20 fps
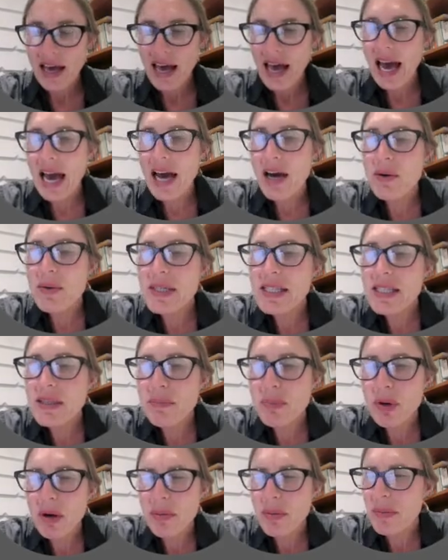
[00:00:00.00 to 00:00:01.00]
How is the
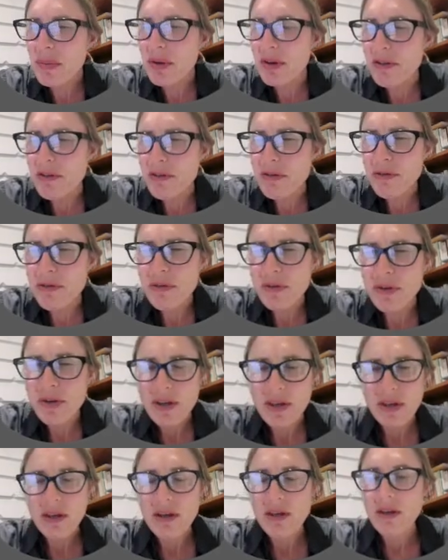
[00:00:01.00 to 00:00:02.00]
problem of
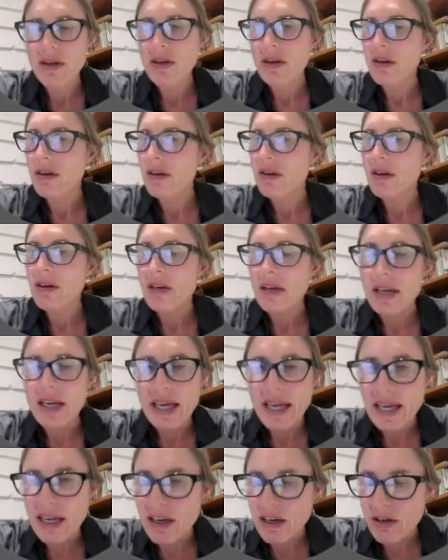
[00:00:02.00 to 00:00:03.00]

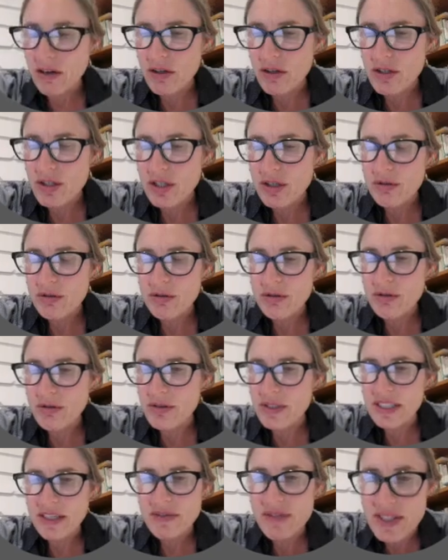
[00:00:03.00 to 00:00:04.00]
ecological
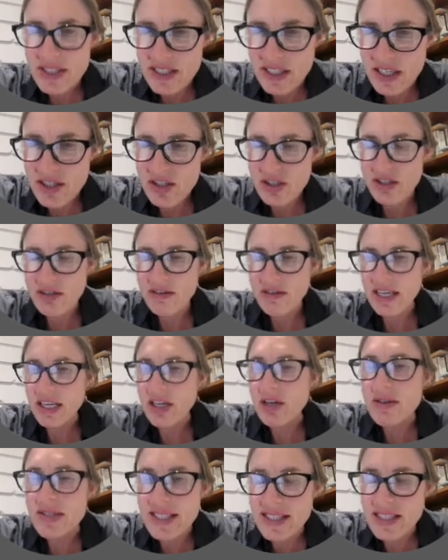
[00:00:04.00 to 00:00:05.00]
devastation,
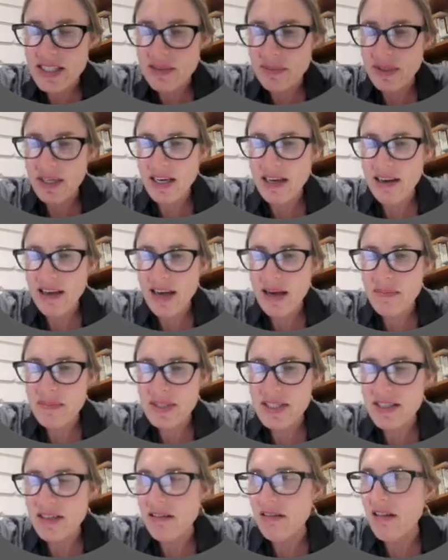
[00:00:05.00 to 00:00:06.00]
ecosystem
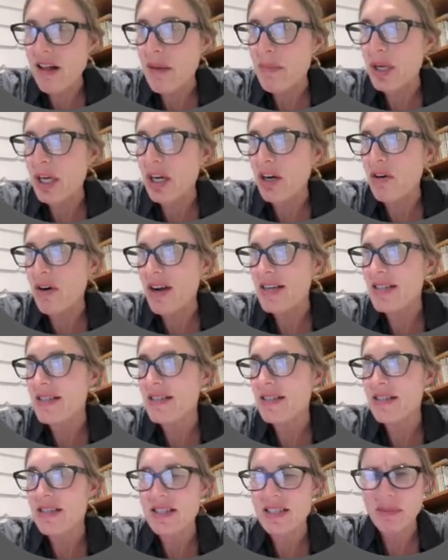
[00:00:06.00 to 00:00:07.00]
collapse, and climate
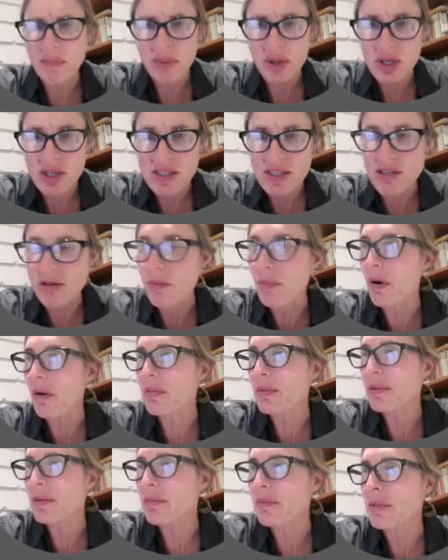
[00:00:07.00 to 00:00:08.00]
crisis a personal
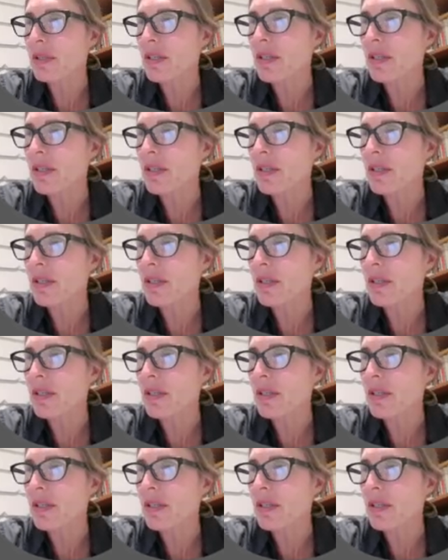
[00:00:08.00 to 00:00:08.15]
problem?